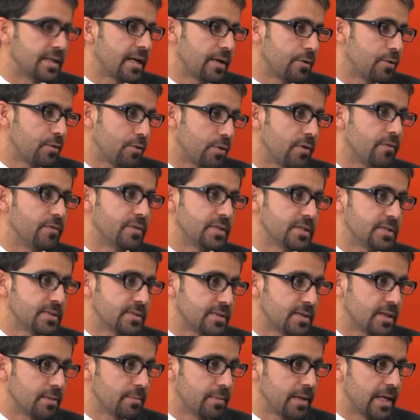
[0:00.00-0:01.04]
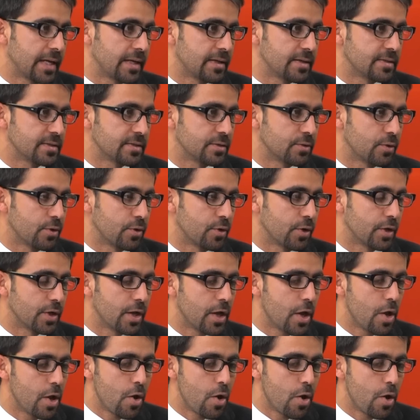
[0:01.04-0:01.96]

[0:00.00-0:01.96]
I don't know if it's still blacklisted or not.